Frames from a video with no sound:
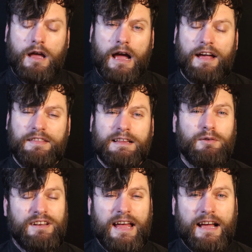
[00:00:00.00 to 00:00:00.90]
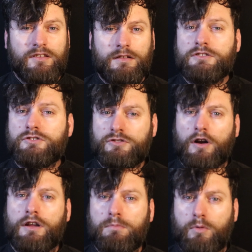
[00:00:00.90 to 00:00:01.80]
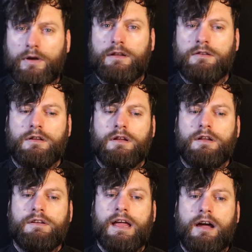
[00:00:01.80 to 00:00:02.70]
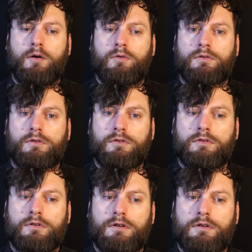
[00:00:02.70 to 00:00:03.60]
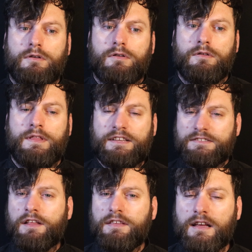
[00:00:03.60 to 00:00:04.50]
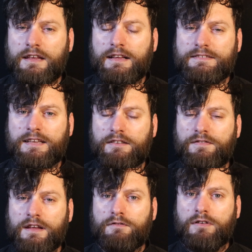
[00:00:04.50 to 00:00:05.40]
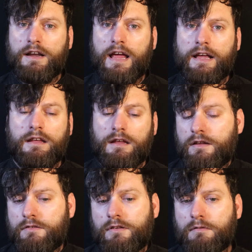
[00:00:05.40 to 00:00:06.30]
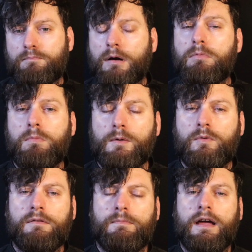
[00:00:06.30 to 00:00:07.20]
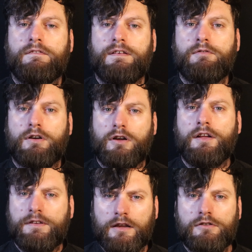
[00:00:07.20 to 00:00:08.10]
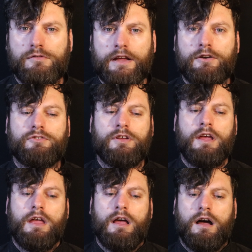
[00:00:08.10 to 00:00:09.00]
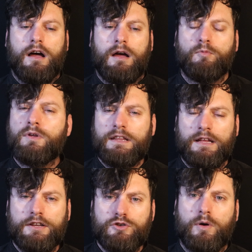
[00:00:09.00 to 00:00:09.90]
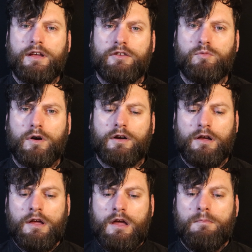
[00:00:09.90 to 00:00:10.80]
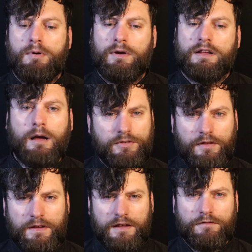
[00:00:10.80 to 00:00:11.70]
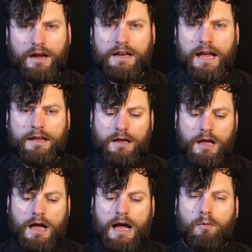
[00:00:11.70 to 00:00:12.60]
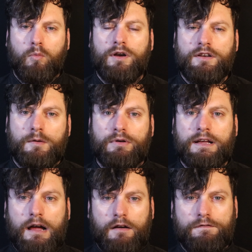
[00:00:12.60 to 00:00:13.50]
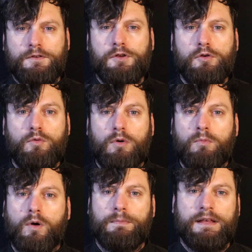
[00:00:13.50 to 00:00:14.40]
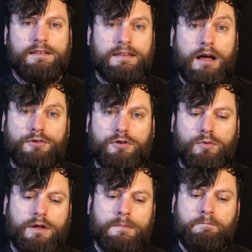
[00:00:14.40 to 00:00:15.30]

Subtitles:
I think that was an excellent starting point. Now, that's nothing against his vegan fried egg. He's probably one of my favorite content creators. I really enjoy his work. But when it comes to vegan fried egg, I wanted to bring a few more pieces out to it.